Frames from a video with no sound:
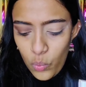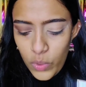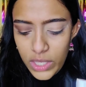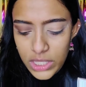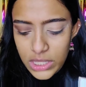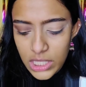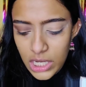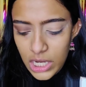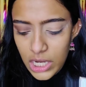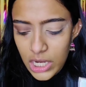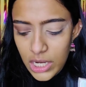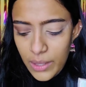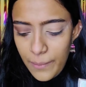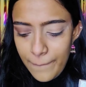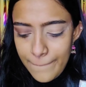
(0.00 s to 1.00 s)
with
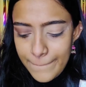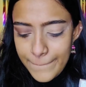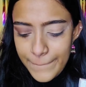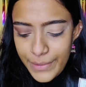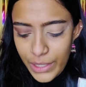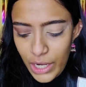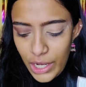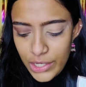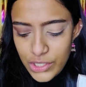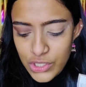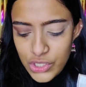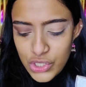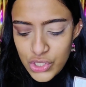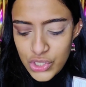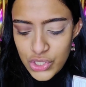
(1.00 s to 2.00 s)
a
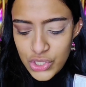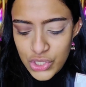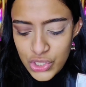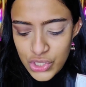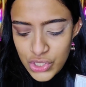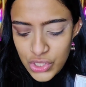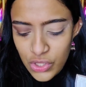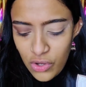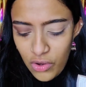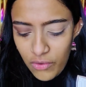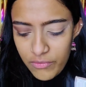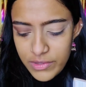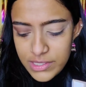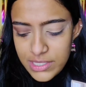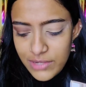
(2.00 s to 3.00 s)
brush,
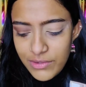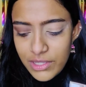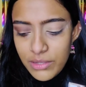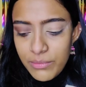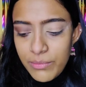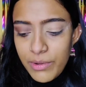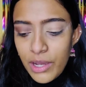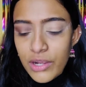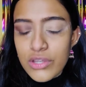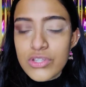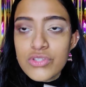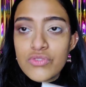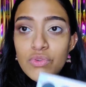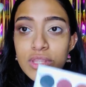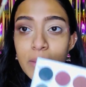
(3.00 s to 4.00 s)
obviously with
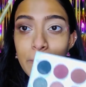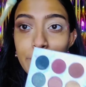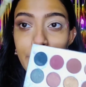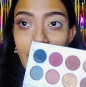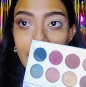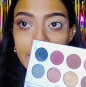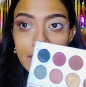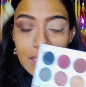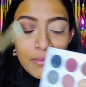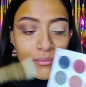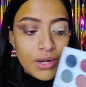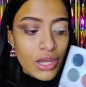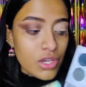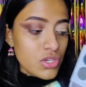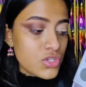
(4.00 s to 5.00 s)
a packing
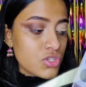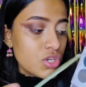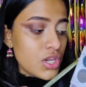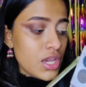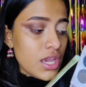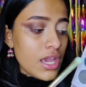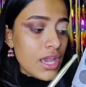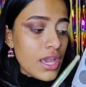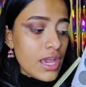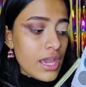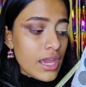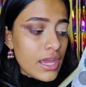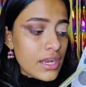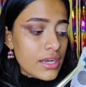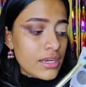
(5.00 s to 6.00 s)
brush,
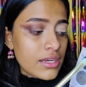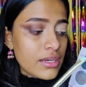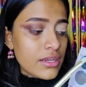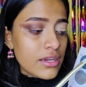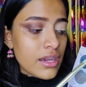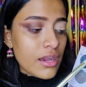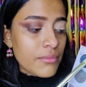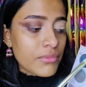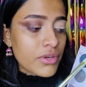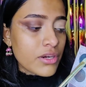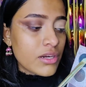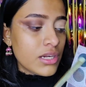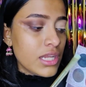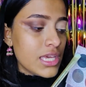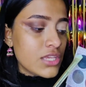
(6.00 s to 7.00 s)
and I'm
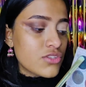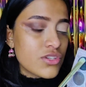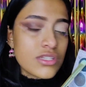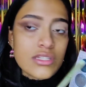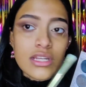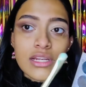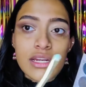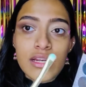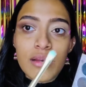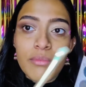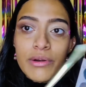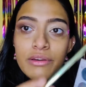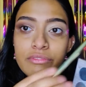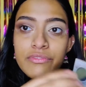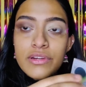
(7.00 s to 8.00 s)
gonna take just a little
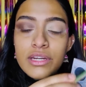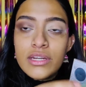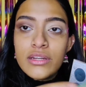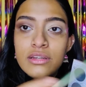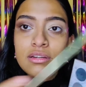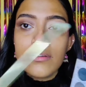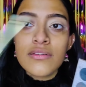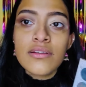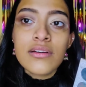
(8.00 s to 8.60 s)
bit of it,